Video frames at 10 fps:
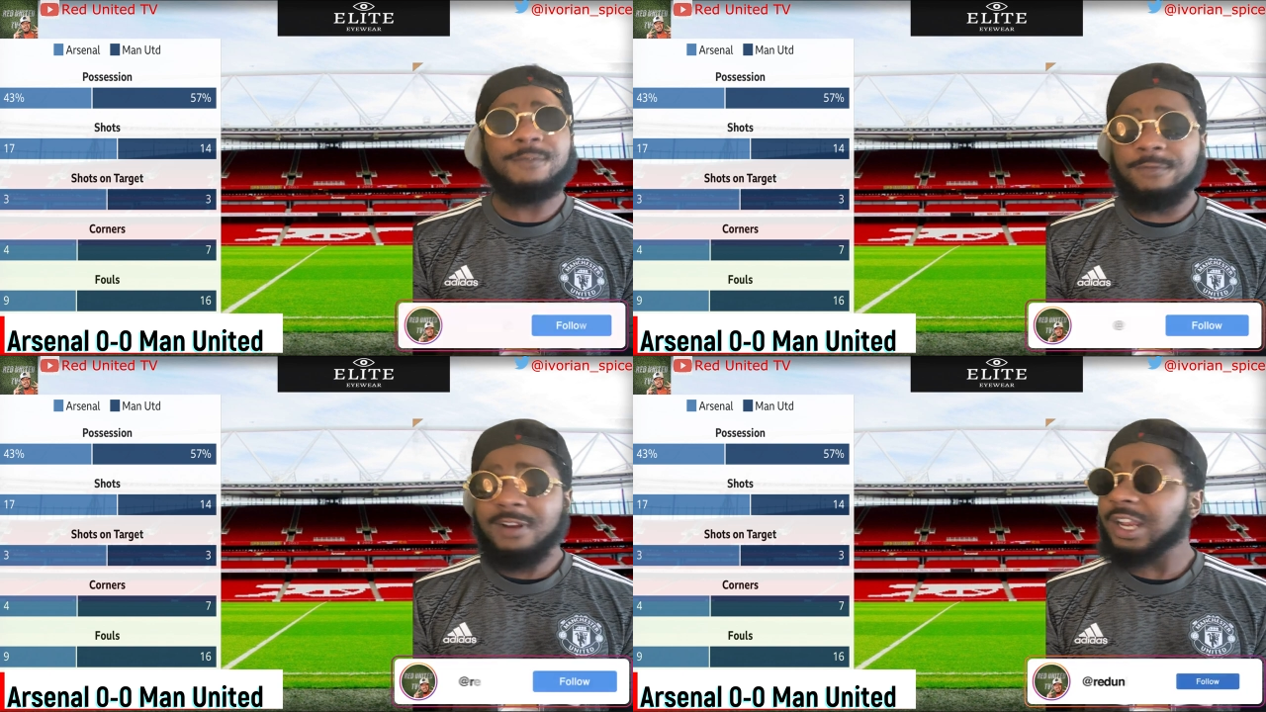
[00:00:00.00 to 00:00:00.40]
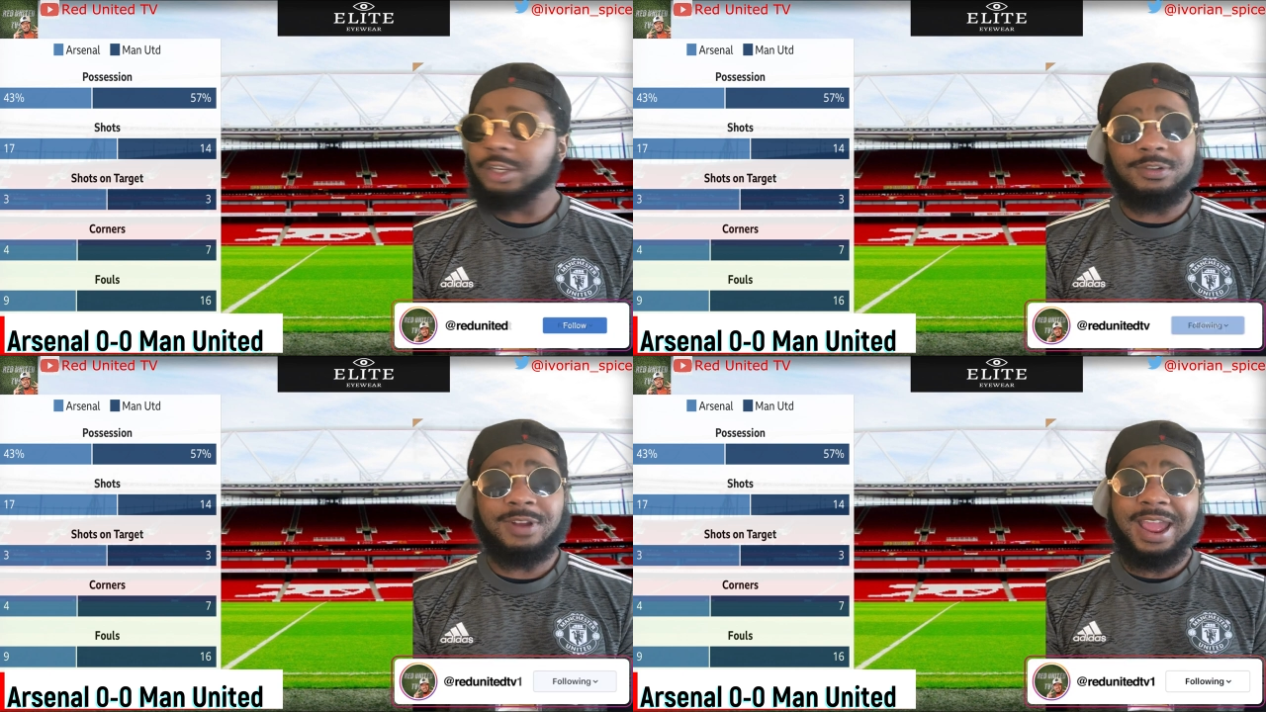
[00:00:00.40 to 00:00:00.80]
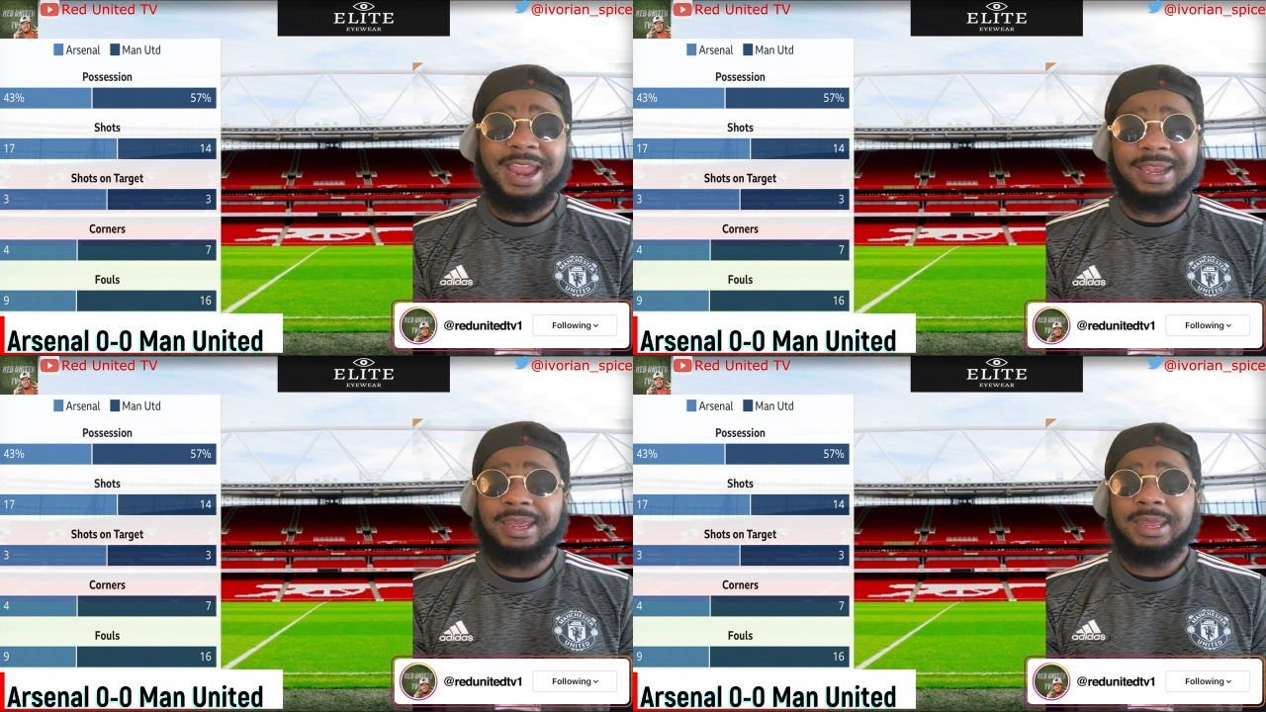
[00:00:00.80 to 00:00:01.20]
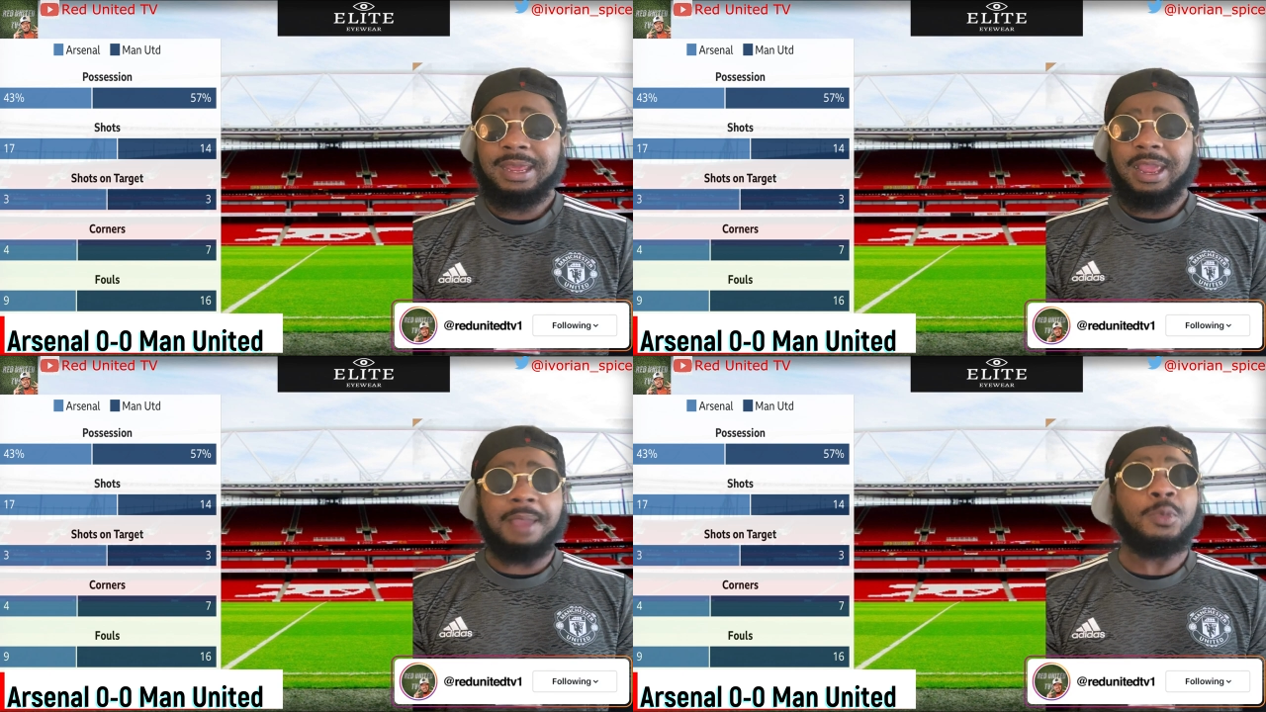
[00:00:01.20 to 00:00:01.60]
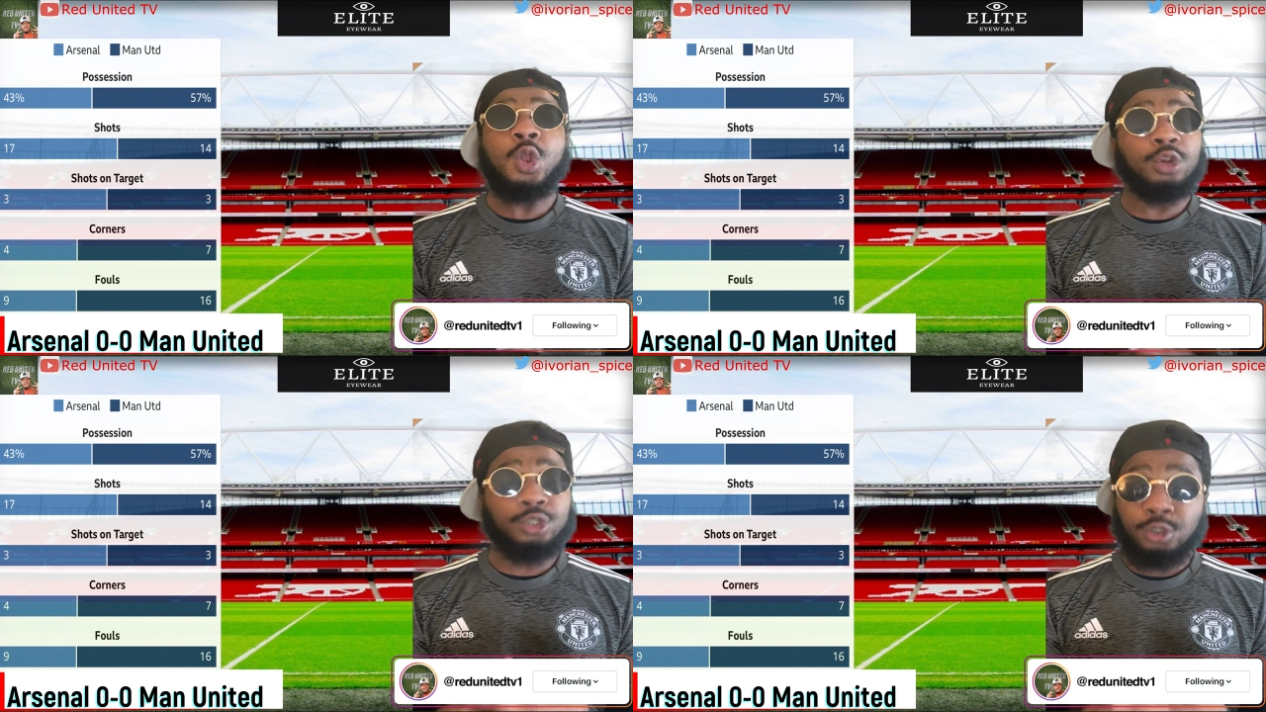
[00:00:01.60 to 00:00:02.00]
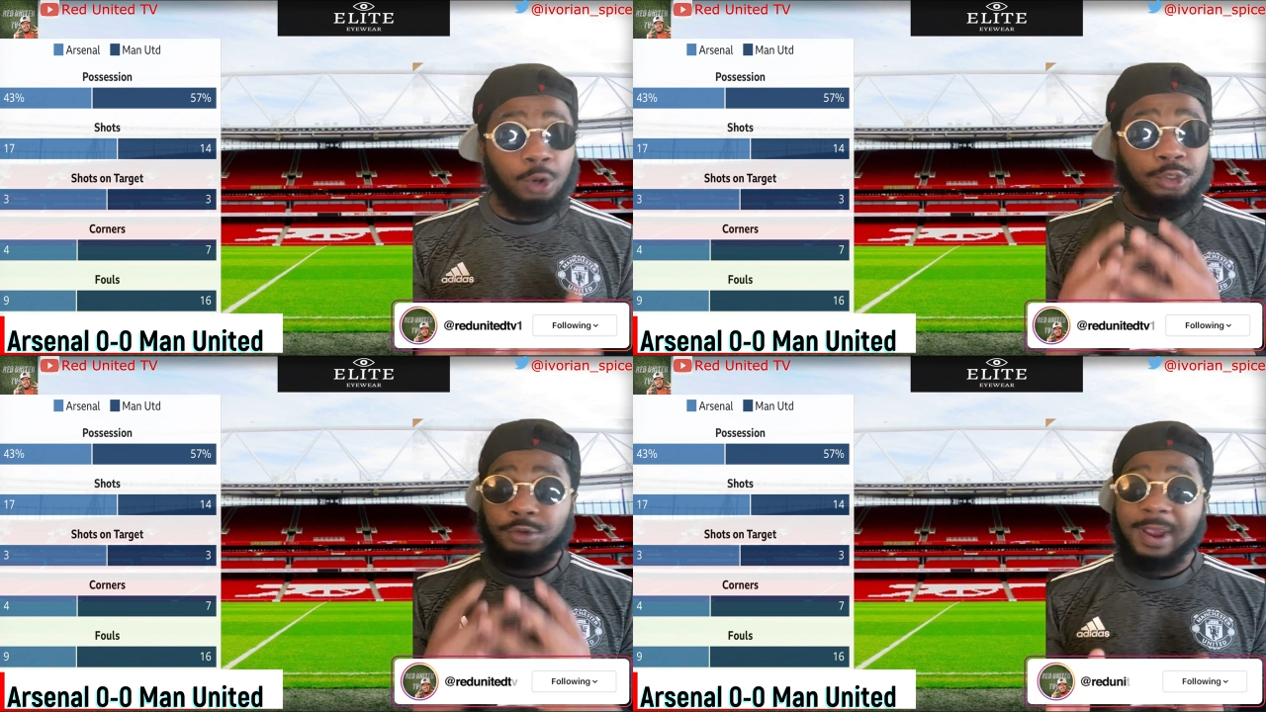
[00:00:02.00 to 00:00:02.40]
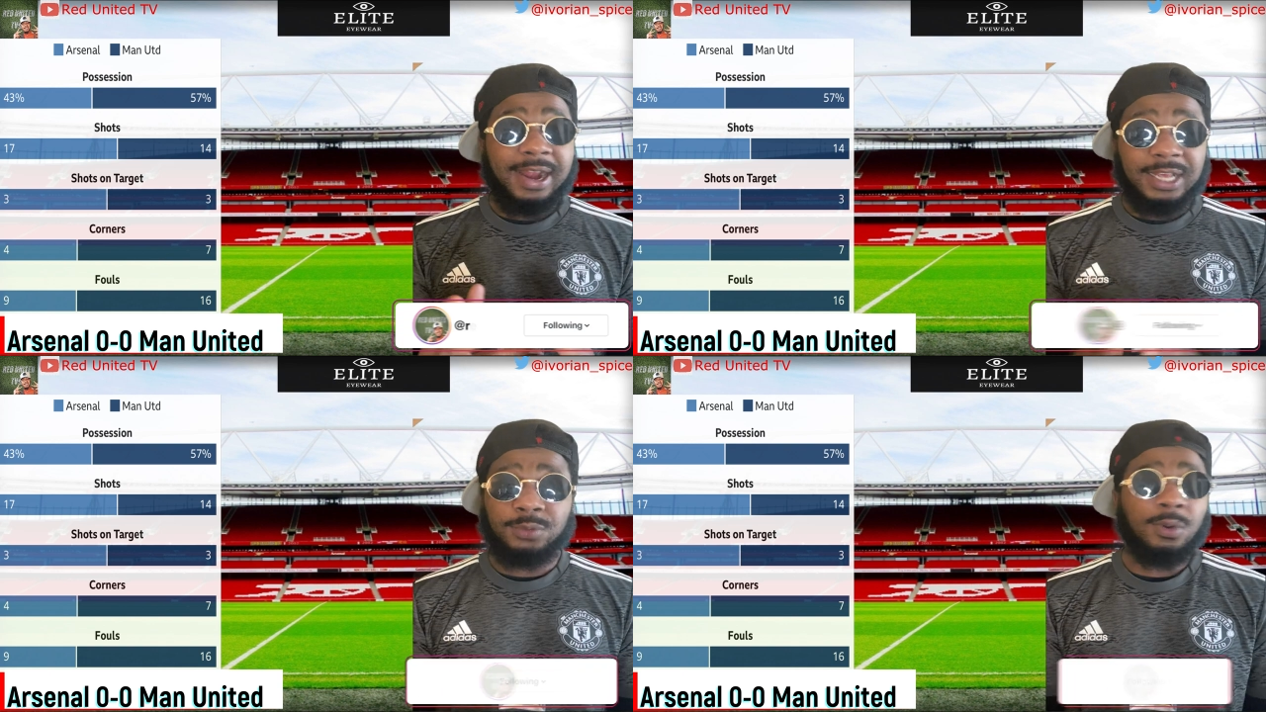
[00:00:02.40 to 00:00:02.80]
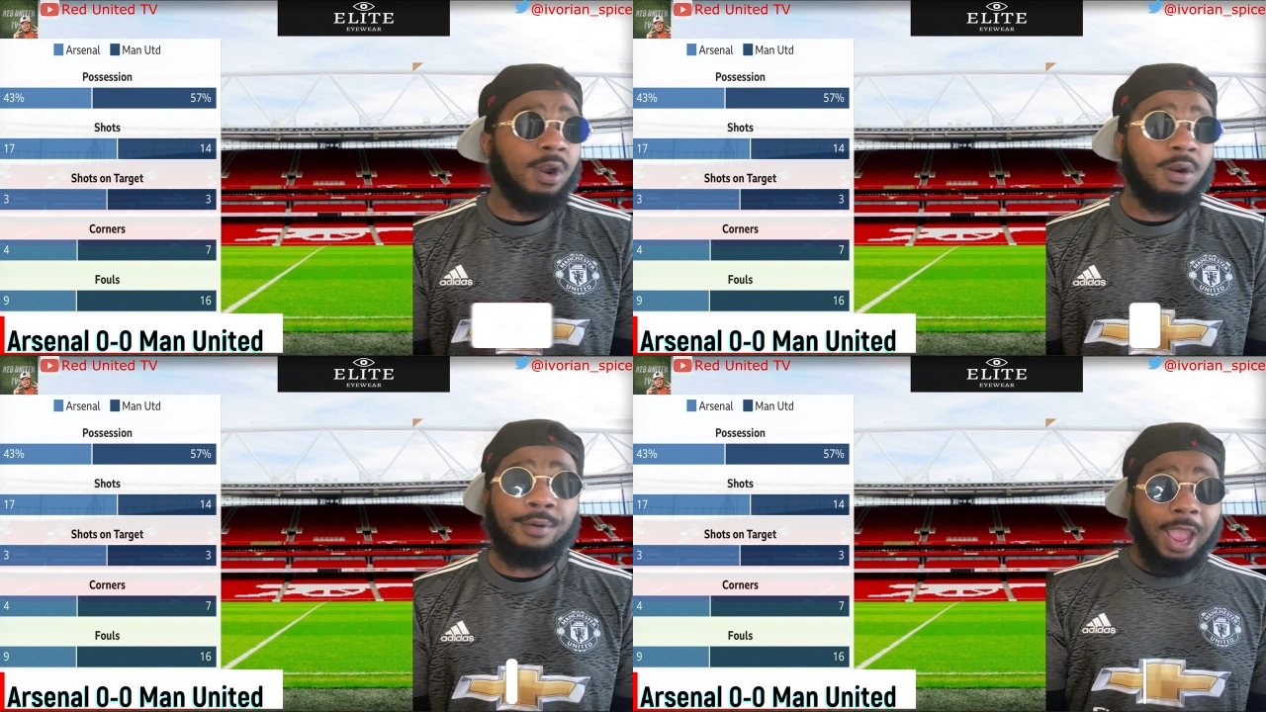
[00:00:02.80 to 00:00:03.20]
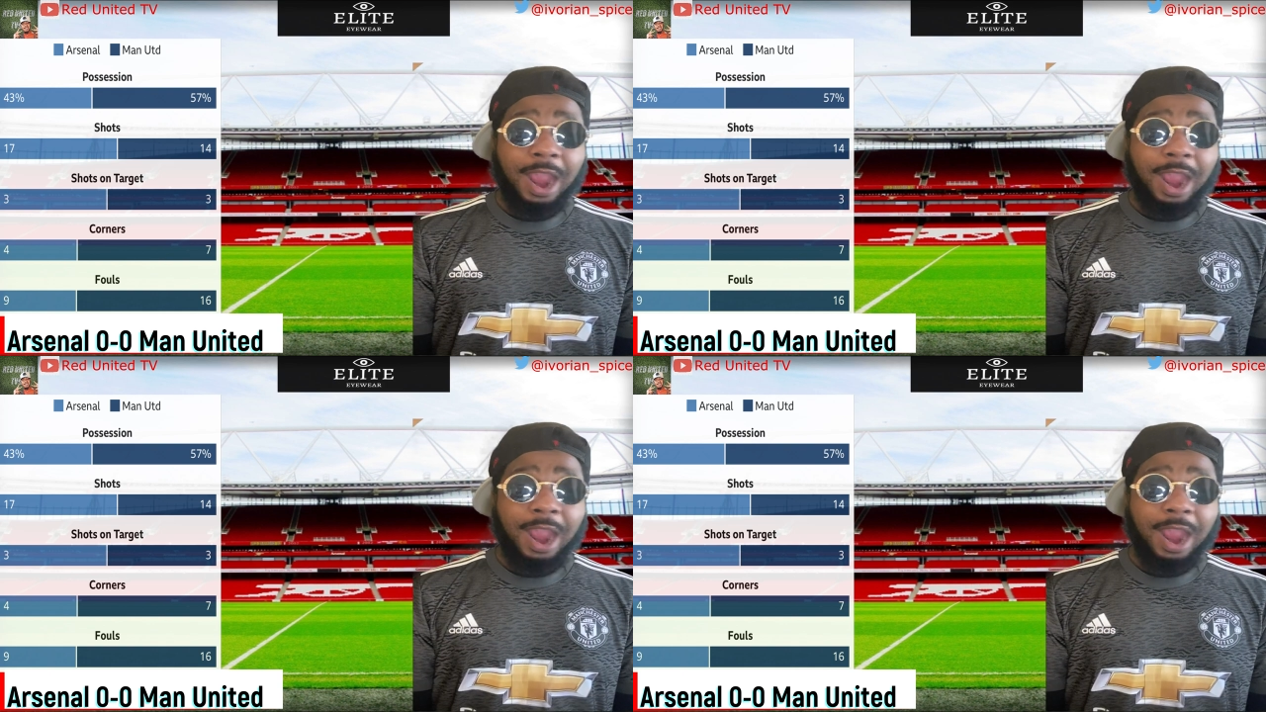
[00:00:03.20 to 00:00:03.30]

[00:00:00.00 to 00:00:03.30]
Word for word: Fred tried, and Luke Shaw tried as well.